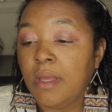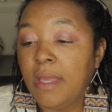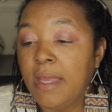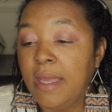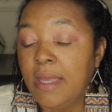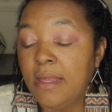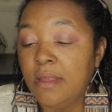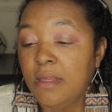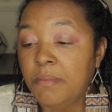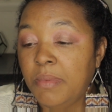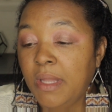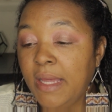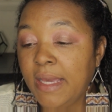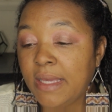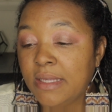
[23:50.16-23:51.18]
and the
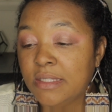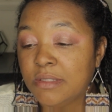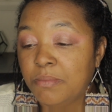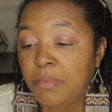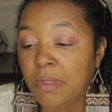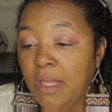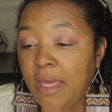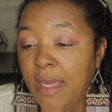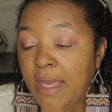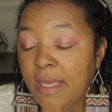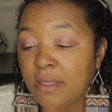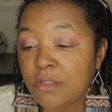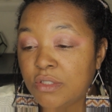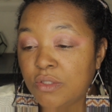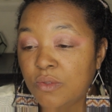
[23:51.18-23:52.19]
Blackest
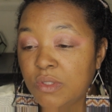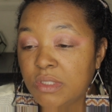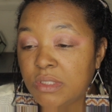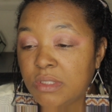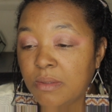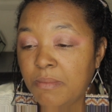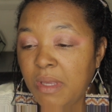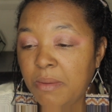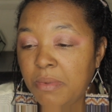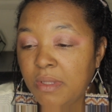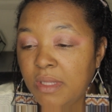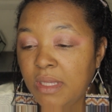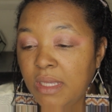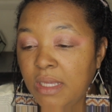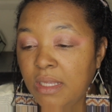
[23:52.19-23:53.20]
Black. So it's the
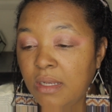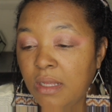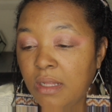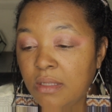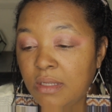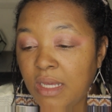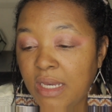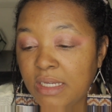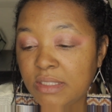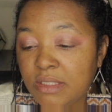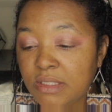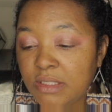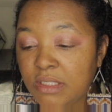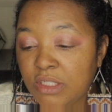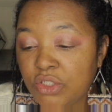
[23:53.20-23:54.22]
Maybelline Lash
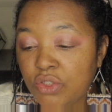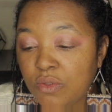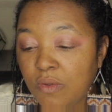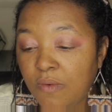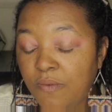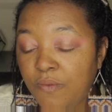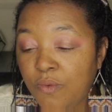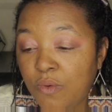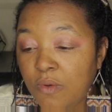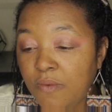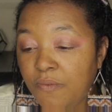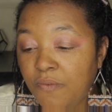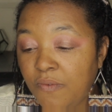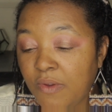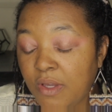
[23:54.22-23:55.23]
Sensational
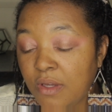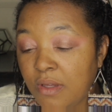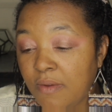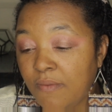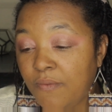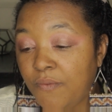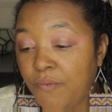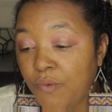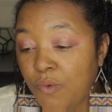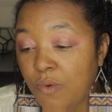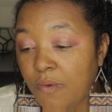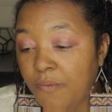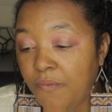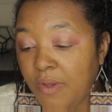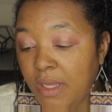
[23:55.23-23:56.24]
Full Fan
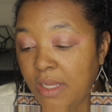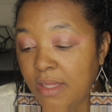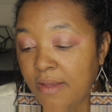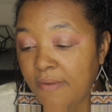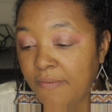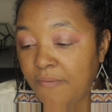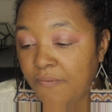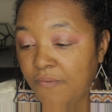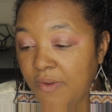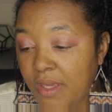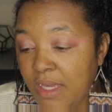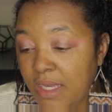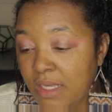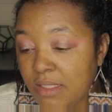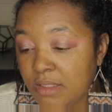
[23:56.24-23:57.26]

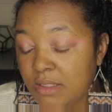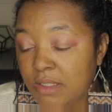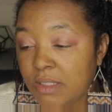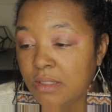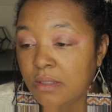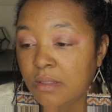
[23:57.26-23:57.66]
Effect.